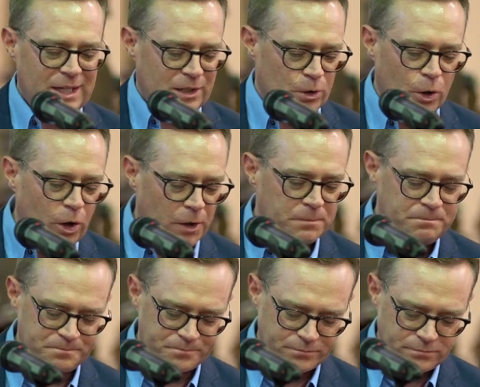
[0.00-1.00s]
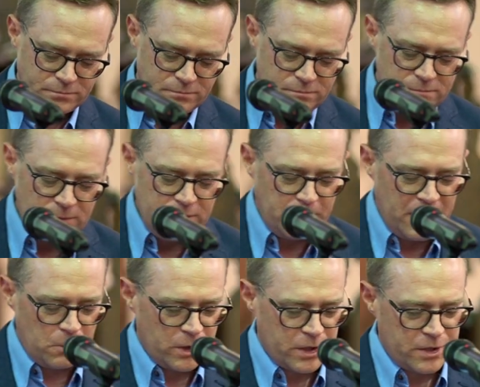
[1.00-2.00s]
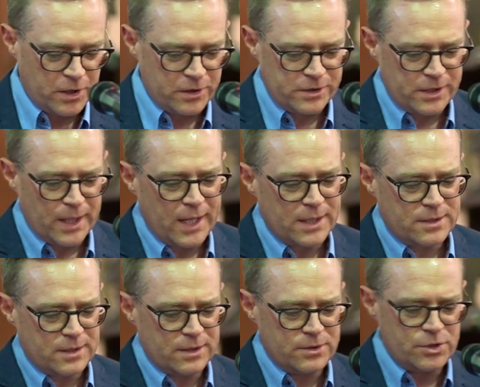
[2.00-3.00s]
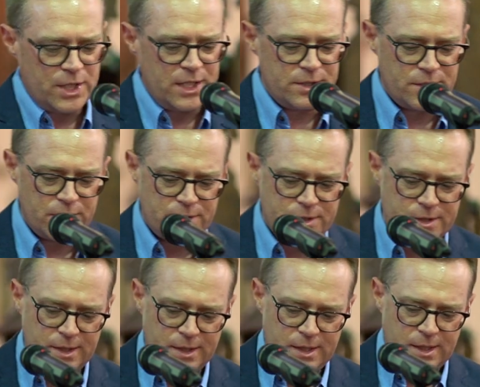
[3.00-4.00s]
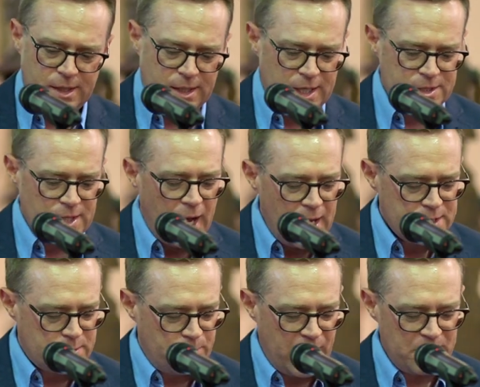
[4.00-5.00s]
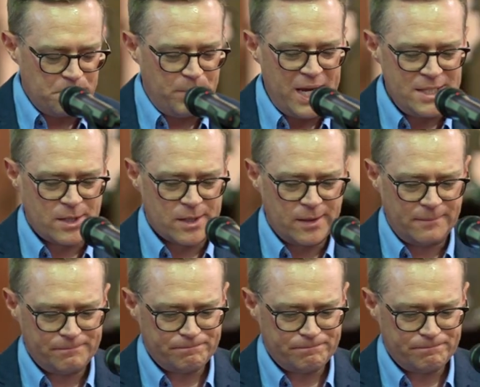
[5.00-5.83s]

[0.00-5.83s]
later on, you might want to turn to it, Jesus is asked by Peter,